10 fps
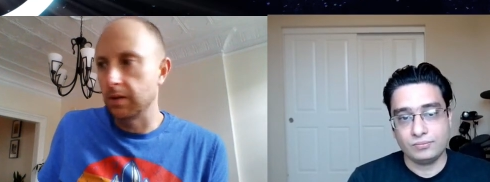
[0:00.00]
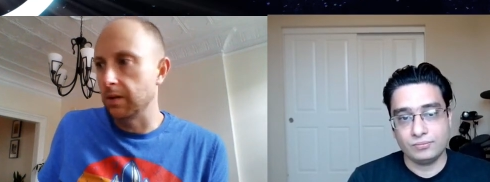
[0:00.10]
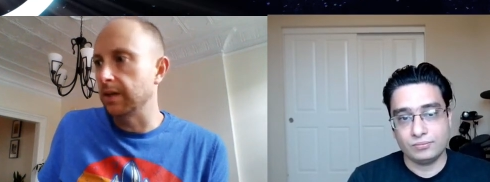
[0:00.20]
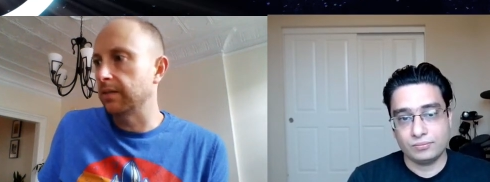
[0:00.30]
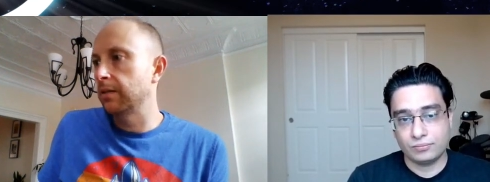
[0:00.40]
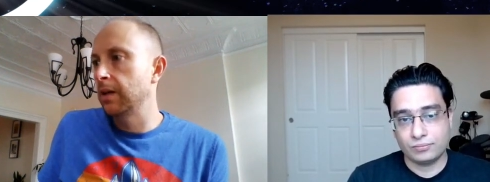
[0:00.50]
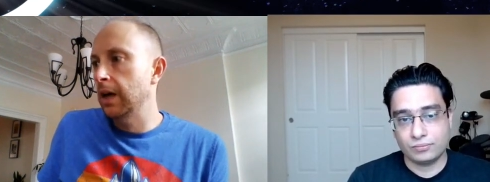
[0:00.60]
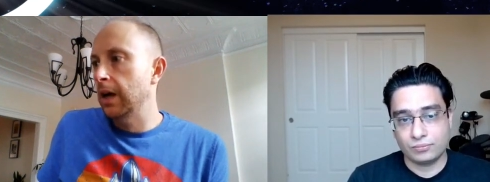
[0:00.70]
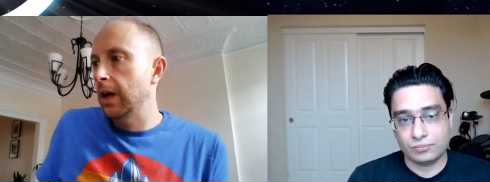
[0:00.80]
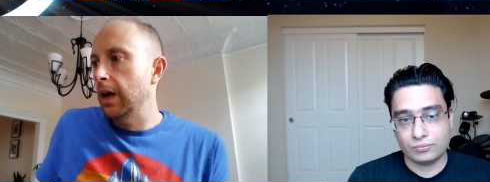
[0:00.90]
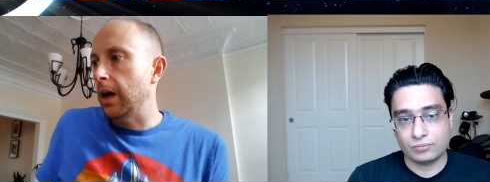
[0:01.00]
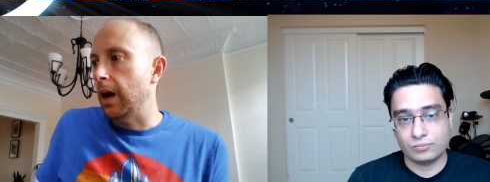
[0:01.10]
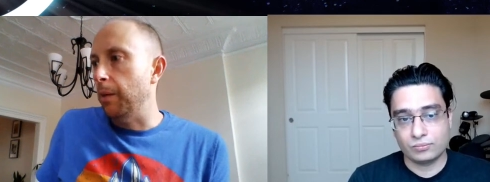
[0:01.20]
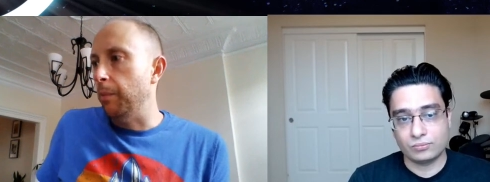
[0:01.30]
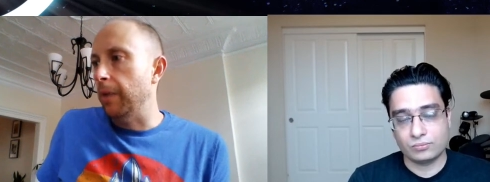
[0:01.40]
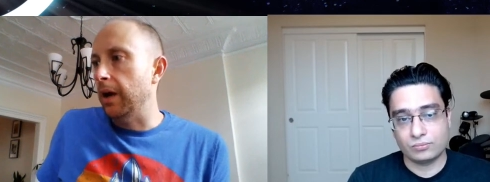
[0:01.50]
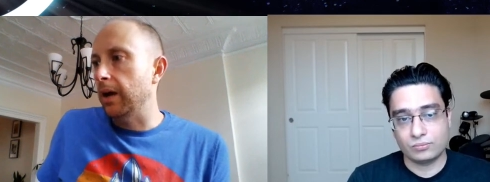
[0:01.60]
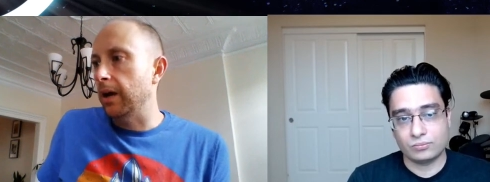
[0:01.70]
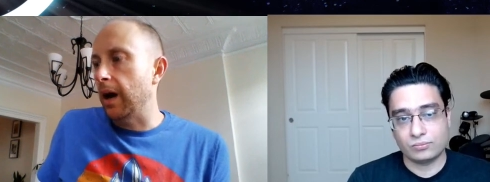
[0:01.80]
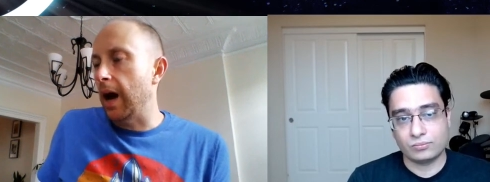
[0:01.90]
Speaker 1: Nice. Um,
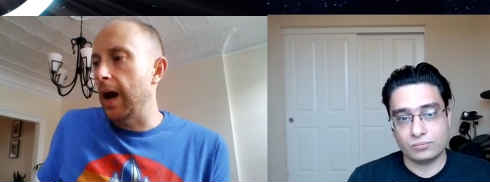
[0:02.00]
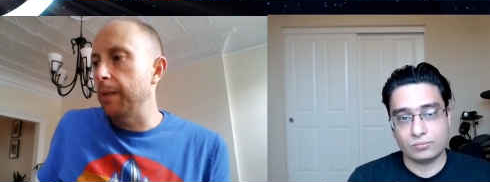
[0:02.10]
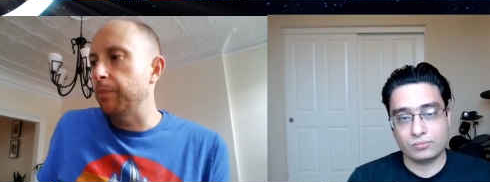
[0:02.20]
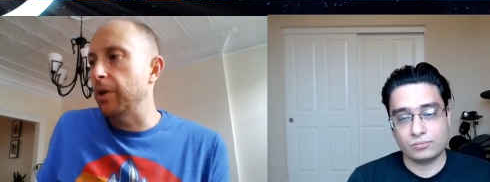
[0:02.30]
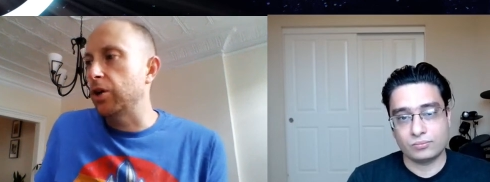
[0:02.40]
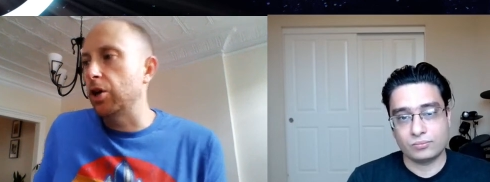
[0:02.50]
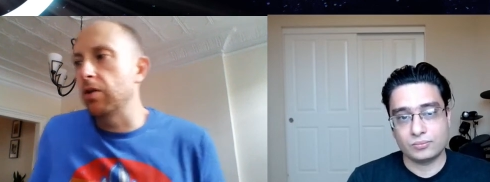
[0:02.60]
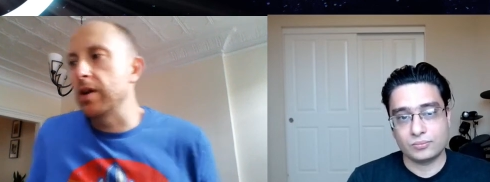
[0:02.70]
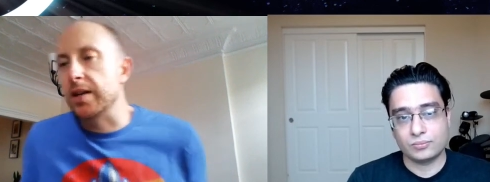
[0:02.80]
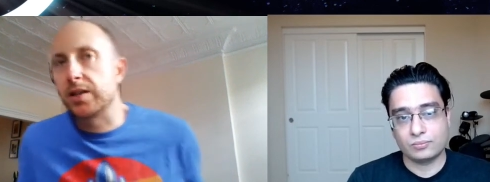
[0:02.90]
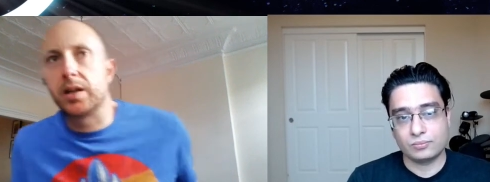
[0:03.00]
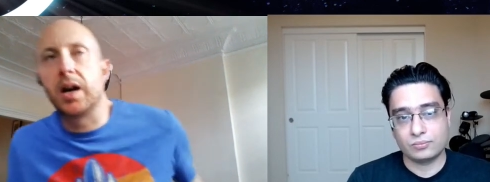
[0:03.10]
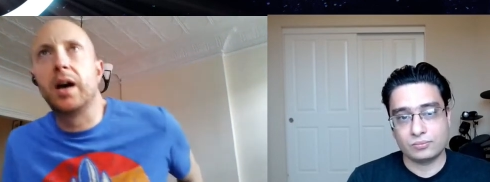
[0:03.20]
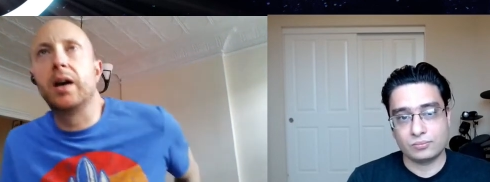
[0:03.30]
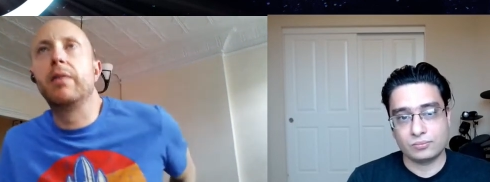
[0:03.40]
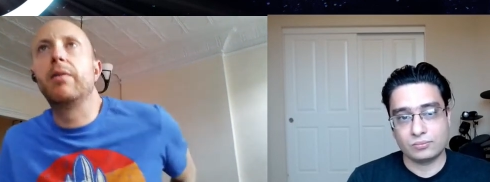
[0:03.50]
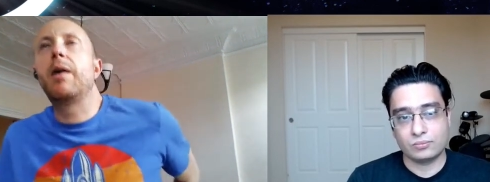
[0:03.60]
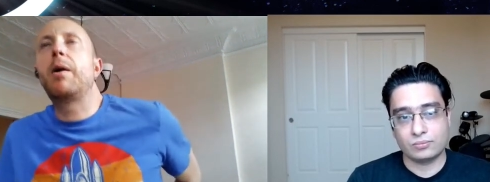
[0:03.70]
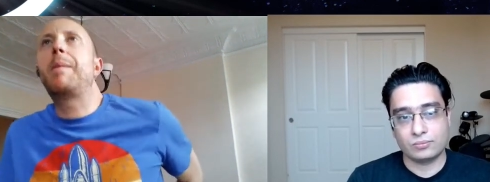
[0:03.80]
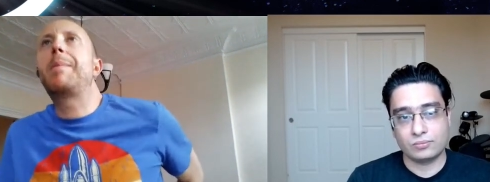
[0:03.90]
I'm curious
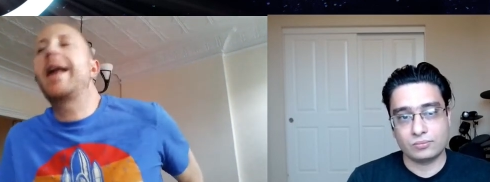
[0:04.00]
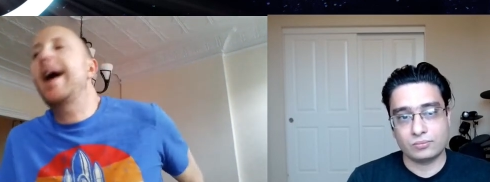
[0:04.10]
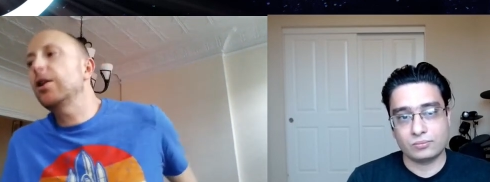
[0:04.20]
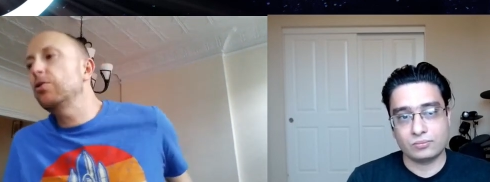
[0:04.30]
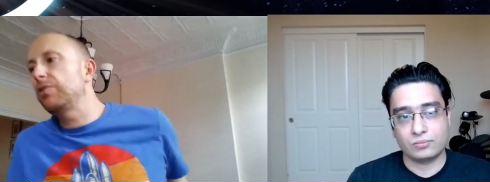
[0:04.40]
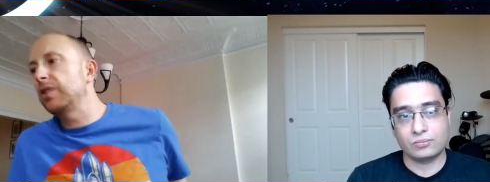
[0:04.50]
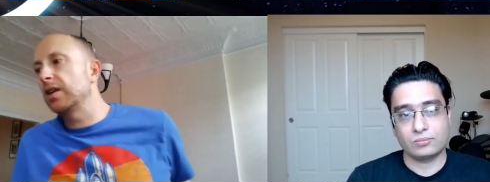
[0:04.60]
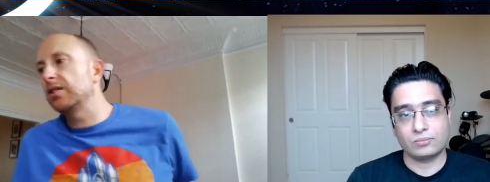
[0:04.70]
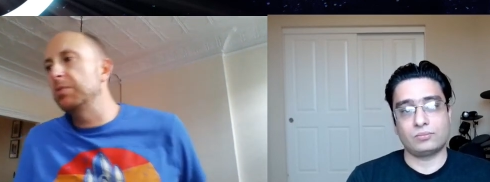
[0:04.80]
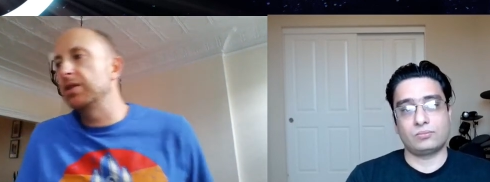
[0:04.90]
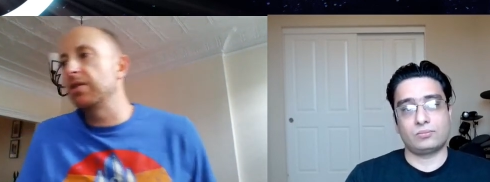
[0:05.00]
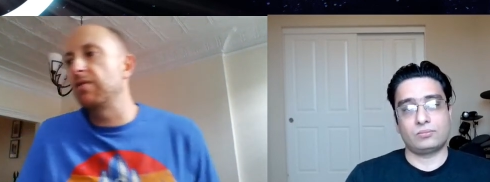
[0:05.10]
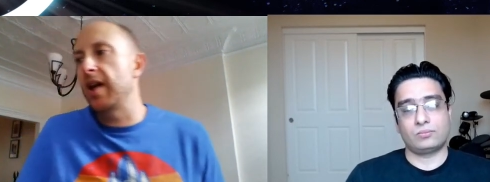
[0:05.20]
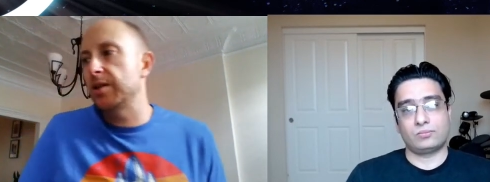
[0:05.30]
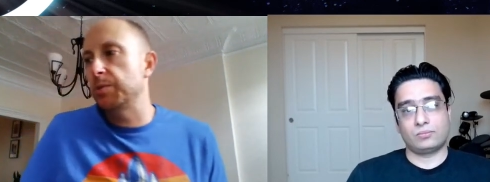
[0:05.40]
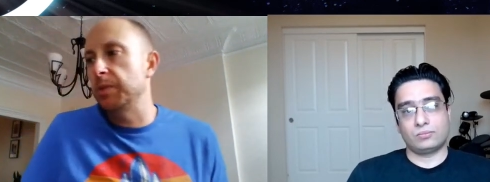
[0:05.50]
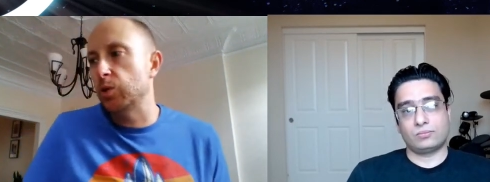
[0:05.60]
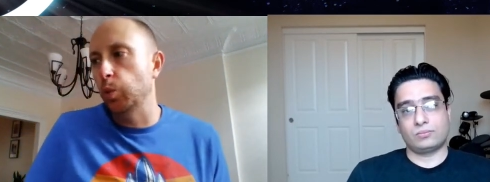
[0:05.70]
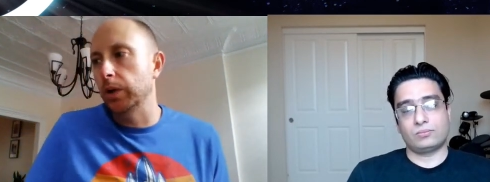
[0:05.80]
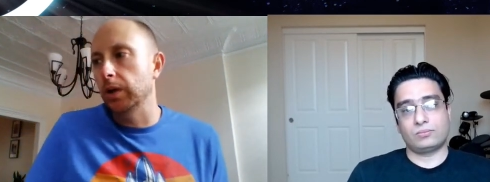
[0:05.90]
about how you think some of these
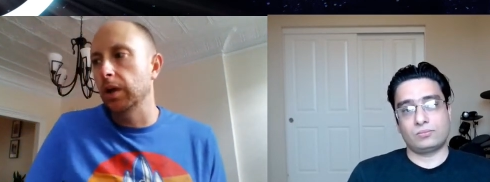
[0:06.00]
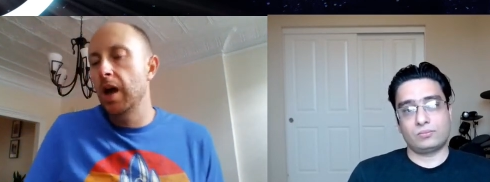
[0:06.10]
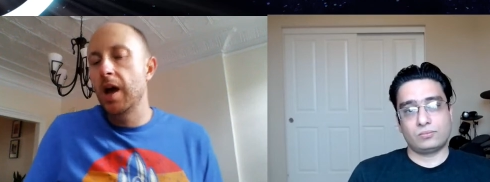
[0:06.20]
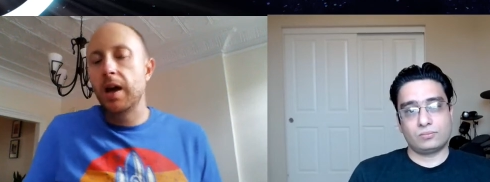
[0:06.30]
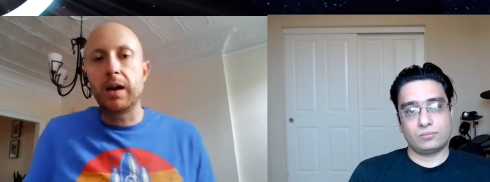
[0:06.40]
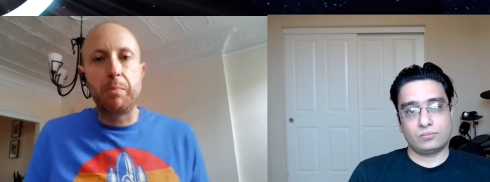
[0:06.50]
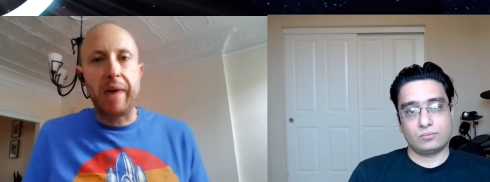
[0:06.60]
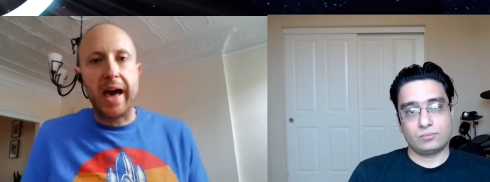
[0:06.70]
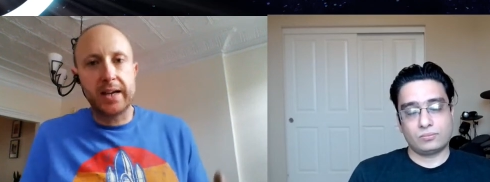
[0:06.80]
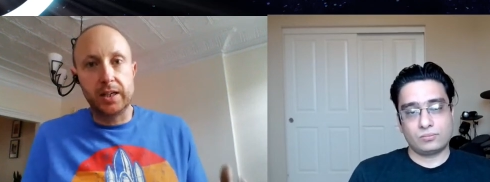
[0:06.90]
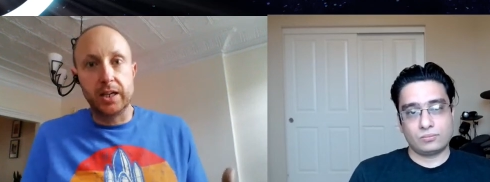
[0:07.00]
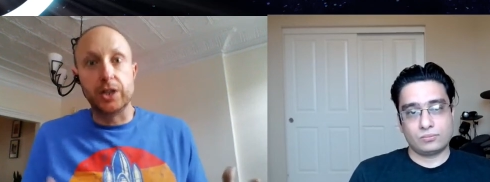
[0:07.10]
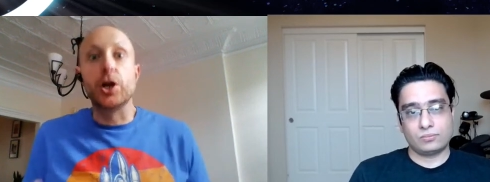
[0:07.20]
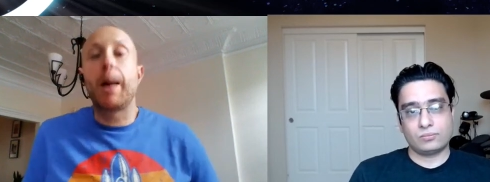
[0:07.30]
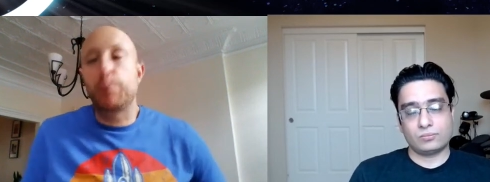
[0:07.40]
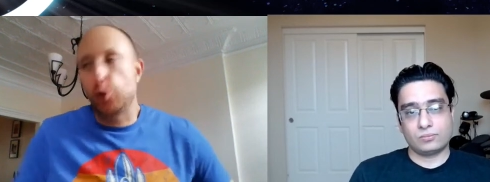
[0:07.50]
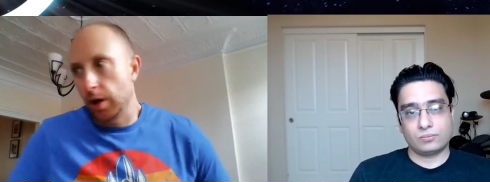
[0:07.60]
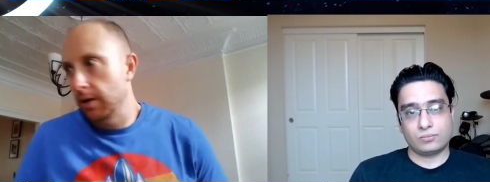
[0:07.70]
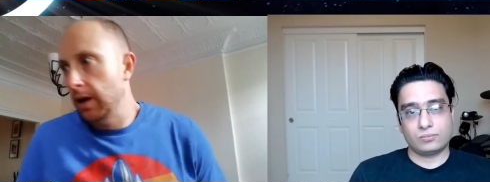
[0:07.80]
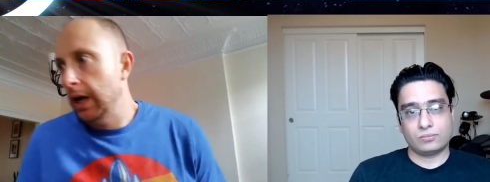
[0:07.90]
advancements will impact
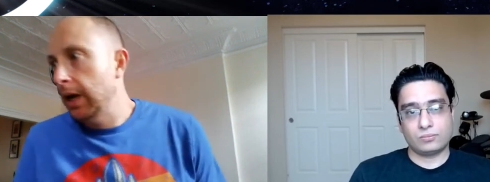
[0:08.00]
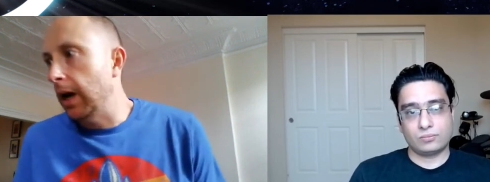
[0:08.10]
adoption.